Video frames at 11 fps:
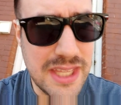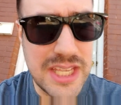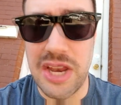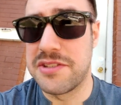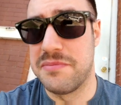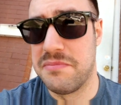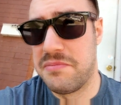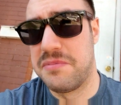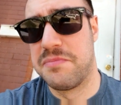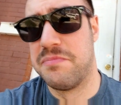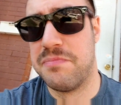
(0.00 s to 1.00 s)
You know, it's
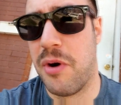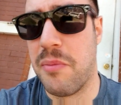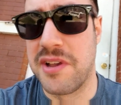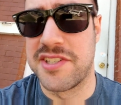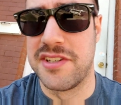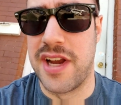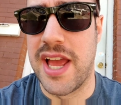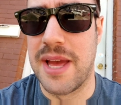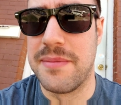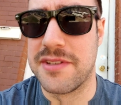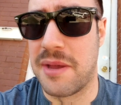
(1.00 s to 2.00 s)
more muscular than I
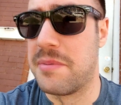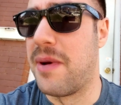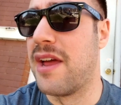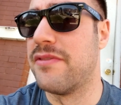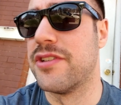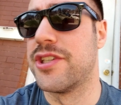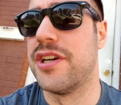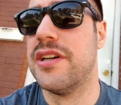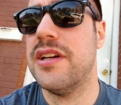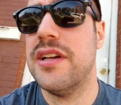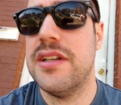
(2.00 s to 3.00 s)
am, his upper body for sure.